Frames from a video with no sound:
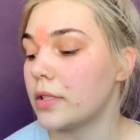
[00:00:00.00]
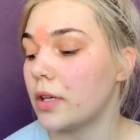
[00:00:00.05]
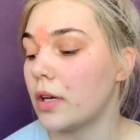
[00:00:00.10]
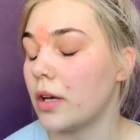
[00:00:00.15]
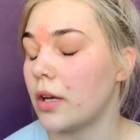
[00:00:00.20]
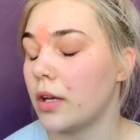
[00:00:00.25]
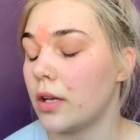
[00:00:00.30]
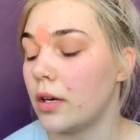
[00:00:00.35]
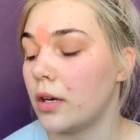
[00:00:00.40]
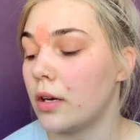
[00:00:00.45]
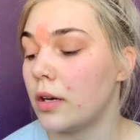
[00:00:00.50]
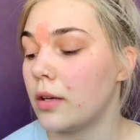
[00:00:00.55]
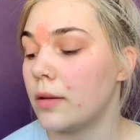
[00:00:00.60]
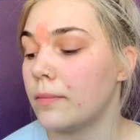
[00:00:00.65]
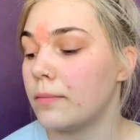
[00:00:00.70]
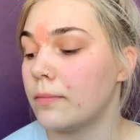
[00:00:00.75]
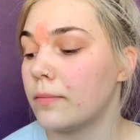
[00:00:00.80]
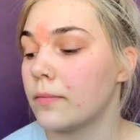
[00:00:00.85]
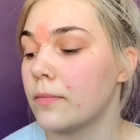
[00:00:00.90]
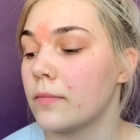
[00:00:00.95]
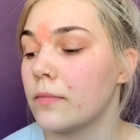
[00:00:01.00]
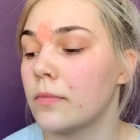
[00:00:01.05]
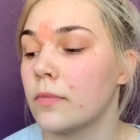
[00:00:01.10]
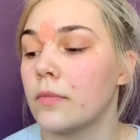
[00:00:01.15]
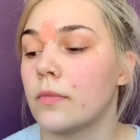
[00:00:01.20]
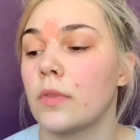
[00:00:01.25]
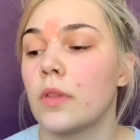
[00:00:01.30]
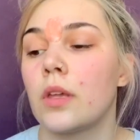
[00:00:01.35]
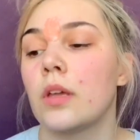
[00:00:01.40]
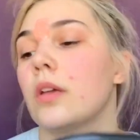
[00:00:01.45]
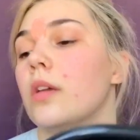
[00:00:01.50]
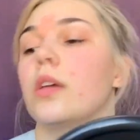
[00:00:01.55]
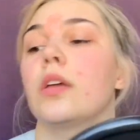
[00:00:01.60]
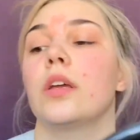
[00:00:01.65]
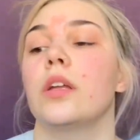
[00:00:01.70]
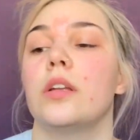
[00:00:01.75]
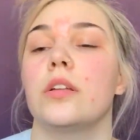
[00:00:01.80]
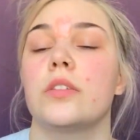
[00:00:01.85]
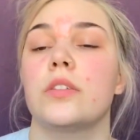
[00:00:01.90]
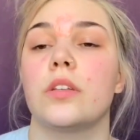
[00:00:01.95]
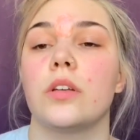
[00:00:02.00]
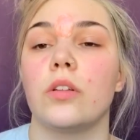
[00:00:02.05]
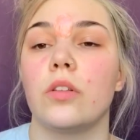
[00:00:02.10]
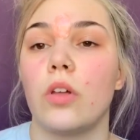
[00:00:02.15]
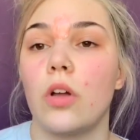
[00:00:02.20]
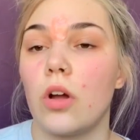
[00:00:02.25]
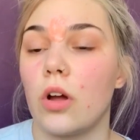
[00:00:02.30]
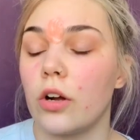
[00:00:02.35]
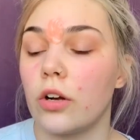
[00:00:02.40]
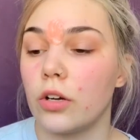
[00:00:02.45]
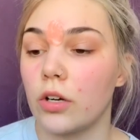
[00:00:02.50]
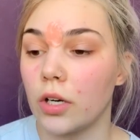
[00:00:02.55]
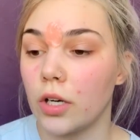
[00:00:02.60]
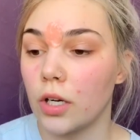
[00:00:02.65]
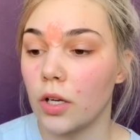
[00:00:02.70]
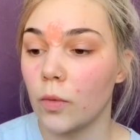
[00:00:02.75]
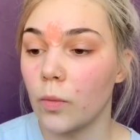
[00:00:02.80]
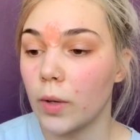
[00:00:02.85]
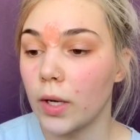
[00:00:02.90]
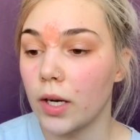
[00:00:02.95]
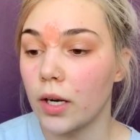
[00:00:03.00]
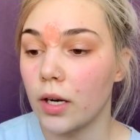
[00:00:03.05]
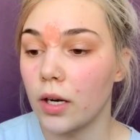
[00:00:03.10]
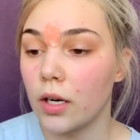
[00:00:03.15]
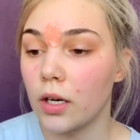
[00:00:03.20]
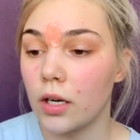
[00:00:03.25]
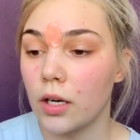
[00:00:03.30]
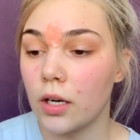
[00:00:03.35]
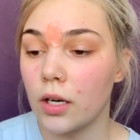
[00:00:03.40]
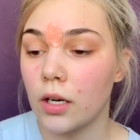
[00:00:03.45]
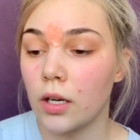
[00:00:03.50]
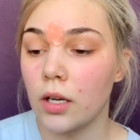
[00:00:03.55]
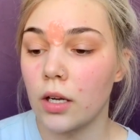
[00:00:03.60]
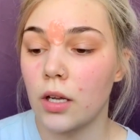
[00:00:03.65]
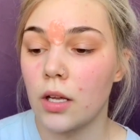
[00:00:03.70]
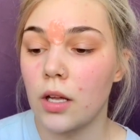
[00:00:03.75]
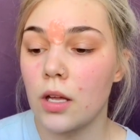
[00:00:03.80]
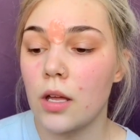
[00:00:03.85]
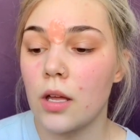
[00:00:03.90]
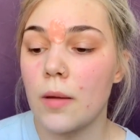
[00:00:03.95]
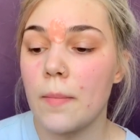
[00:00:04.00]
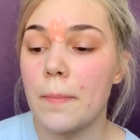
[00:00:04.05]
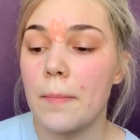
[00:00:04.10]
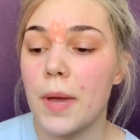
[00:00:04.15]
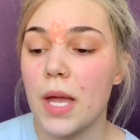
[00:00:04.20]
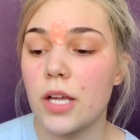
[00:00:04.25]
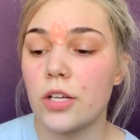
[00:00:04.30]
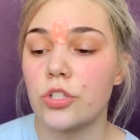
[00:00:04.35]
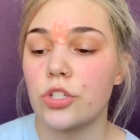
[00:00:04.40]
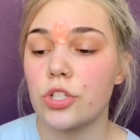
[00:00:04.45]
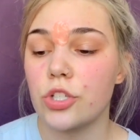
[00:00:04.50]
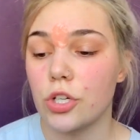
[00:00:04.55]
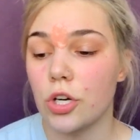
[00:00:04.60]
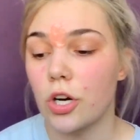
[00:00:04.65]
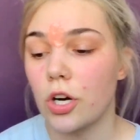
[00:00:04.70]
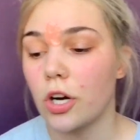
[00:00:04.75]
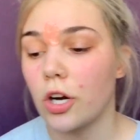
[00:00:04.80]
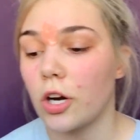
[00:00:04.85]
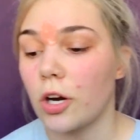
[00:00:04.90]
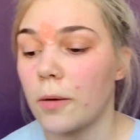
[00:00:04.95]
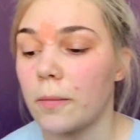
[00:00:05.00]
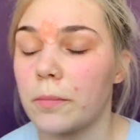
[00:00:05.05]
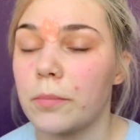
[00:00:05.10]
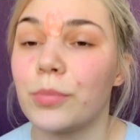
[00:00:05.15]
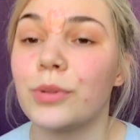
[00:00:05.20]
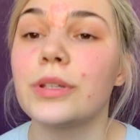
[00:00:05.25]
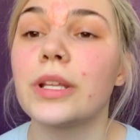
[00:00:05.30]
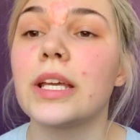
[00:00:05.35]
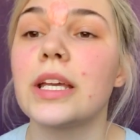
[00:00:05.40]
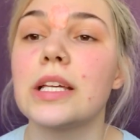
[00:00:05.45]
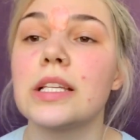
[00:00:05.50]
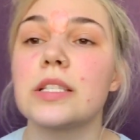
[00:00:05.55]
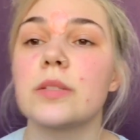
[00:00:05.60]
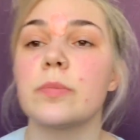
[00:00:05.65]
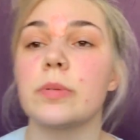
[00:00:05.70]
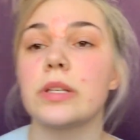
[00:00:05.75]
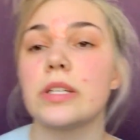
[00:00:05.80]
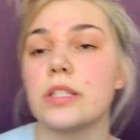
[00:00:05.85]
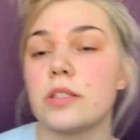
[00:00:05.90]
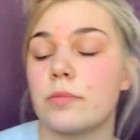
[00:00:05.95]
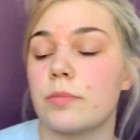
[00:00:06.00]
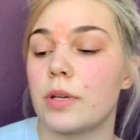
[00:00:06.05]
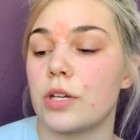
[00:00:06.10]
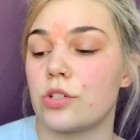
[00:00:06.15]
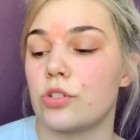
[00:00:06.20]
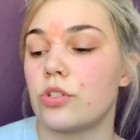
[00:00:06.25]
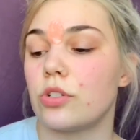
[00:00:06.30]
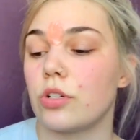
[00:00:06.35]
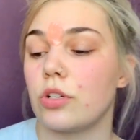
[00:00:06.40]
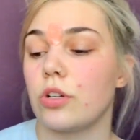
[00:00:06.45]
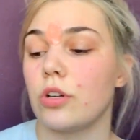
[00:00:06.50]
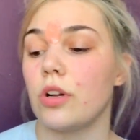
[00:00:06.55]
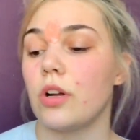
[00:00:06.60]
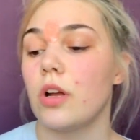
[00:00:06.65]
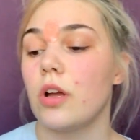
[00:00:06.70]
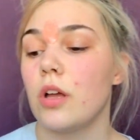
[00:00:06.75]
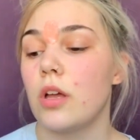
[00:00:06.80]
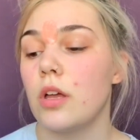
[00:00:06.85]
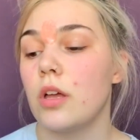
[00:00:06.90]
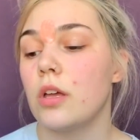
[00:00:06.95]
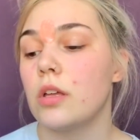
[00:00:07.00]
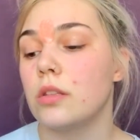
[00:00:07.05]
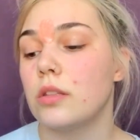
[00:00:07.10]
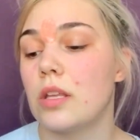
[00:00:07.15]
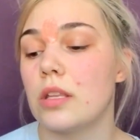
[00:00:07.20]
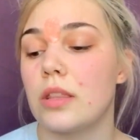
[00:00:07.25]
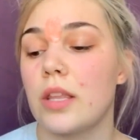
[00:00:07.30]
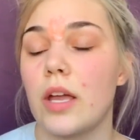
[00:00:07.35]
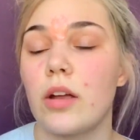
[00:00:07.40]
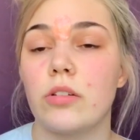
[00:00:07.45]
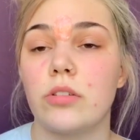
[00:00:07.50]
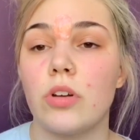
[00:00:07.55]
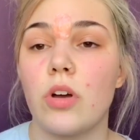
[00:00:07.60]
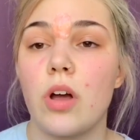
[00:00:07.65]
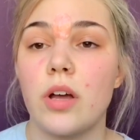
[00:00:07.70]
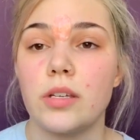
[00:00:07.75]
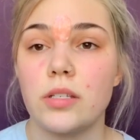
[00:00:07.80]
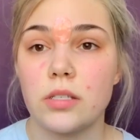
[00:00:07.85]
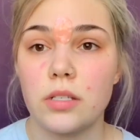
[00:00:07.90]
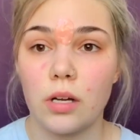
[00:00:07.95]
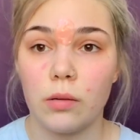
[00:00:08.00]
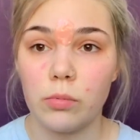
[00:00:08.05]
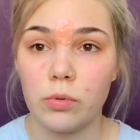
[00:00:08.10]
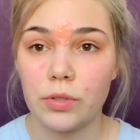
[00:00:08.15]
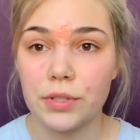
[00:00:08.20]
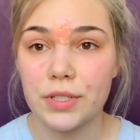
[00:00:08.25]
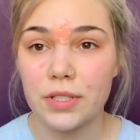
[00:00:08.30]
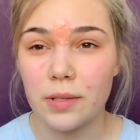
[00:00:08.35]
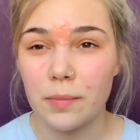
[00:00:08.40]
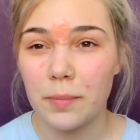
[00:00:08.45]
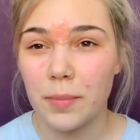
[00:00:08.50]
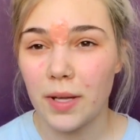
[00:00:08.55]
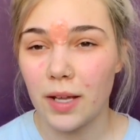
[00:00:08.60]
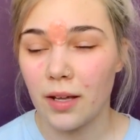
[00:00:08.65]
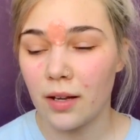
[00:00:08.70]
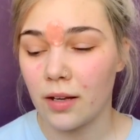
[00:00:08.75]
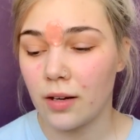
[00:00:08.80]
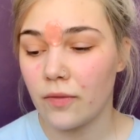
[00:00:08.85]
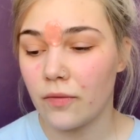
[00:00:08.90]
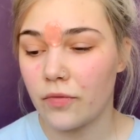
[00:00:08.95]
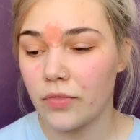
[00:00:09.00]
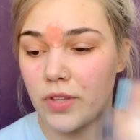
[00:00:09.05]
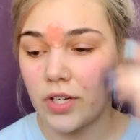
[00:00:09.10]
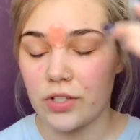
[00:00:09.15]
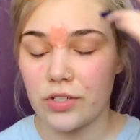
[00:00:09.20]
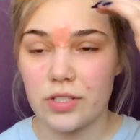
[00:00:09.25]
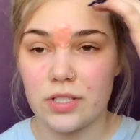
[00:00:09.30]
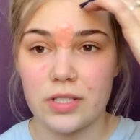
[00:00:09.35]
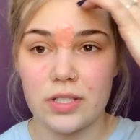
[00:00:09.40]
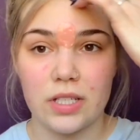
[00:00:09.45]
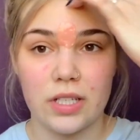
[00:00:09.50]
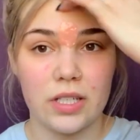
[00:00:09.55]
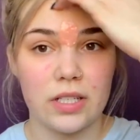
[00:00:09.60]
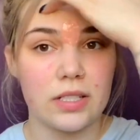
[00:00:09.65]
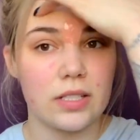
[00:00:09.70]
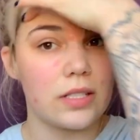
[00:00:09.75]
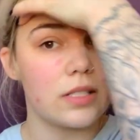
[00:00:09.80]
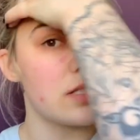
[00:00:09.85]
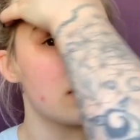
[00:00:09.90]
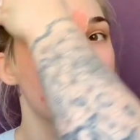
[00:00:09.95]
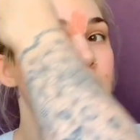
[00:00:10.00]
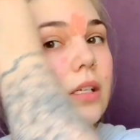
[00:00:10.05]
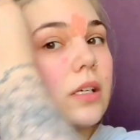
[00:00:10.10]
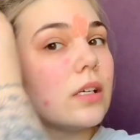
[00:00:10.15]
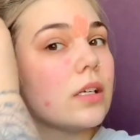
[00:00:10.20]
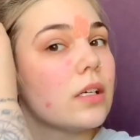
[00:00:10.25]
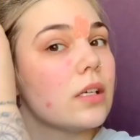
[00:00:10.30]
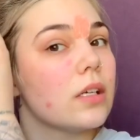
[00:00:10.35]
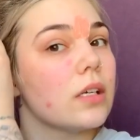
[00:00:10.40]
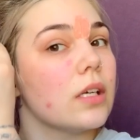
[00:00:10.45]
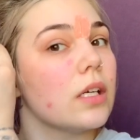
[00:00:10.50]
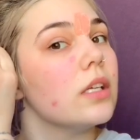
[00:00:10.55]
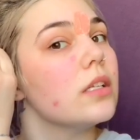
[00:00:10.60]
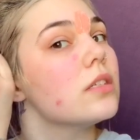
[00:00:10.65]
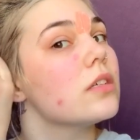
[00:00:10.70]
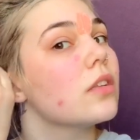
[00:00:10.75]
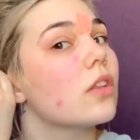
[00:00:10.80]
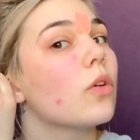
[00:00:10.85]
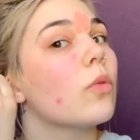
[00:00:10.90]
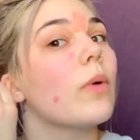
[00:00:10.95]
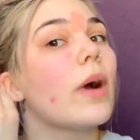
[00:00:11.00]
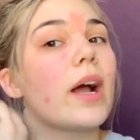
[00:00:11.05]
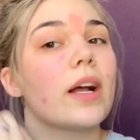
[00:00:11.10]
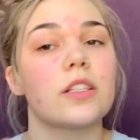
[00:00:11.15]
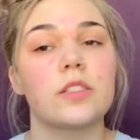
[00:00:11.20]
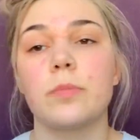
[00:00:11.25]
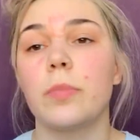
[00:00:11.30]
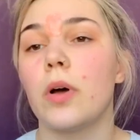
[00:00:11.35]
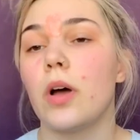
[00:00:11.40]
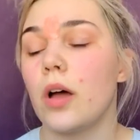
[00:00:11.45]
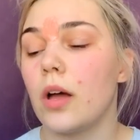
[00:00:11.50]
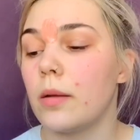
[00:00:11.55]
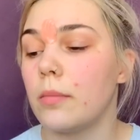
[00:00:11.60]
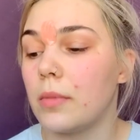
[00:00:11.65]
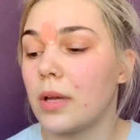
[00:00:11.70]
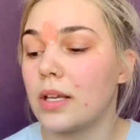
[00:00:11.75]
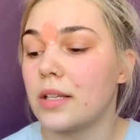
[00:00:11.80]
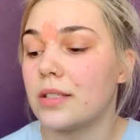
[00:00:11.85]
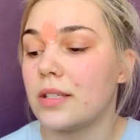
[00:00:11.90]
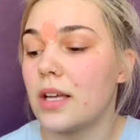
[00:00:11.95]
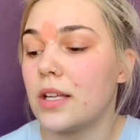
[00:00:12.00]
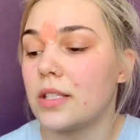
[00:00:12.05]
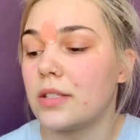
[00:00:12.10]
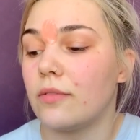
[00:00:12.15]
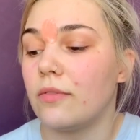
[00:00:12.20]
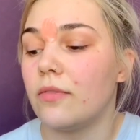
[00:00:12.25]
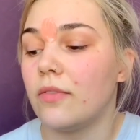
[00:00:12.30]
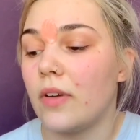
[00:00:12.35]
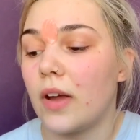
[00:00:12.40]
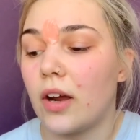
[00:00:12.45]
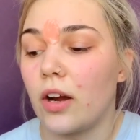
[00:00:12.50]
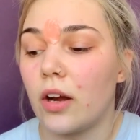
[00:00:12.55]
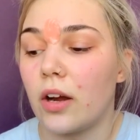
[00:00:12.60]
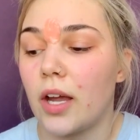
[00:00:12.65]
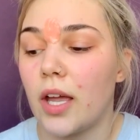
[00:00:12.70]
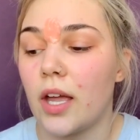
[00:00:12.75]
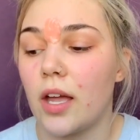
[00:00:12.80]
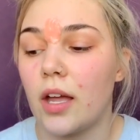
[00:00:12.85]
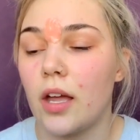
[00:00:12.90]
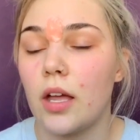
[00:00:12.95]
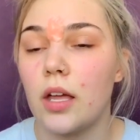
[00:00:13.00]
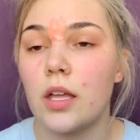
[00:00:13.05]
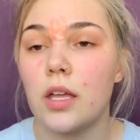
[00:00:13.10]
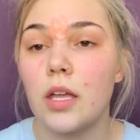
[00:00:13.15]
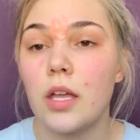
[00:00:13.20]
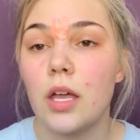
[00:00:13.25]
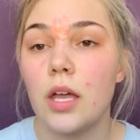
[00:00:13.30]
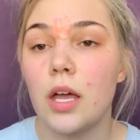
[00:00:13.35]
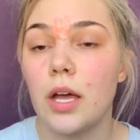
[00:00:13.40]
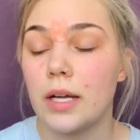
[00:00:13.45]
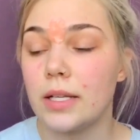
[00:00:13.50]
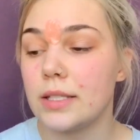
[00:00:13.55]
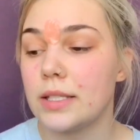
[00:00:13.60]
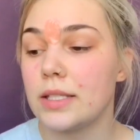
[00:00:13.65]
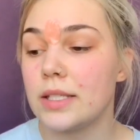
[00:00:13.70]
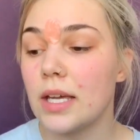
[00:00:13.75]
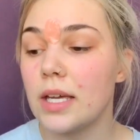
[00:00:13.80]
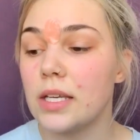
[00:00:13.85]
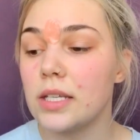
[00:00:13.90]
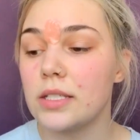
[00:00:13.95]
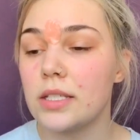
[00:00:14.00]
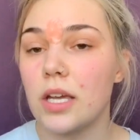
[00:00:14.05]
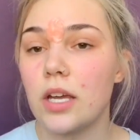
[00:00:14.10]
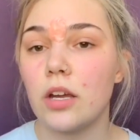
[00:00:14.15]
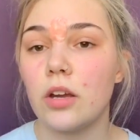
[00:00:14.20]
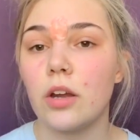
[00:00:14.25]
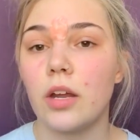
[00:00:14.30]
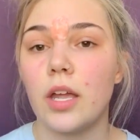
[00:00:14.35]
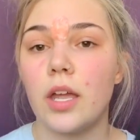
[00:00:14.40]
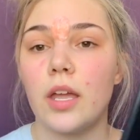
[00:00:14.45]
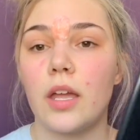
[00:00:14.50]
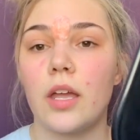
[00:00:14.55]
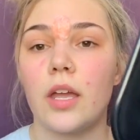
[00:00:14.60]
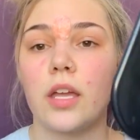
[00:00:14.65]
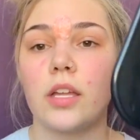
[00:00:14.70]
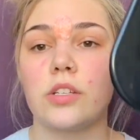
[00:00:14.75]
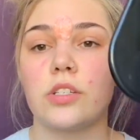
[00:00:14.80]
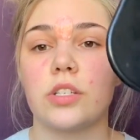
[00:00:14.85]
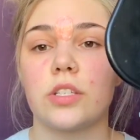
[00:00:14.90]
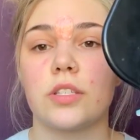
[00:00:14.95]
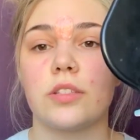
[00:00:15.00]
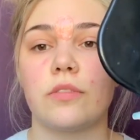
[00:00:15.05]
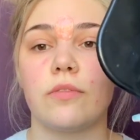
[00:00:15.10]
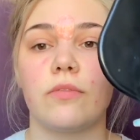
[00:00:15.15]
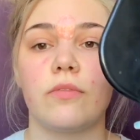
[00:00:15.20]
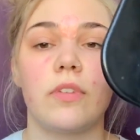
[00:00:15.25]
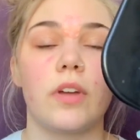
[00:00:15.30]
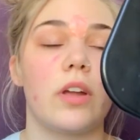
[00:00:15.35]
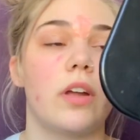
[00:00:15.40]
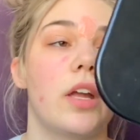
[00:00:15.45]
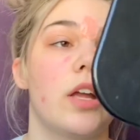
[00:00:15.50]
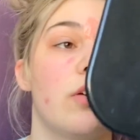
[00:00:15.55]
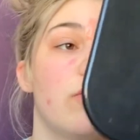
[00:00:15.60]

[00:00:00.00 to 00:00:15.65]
done in a salon or anywhere, make sure, please make sure that they are not double dipping their sticks into the wax pot, because that's very unsanitary and just very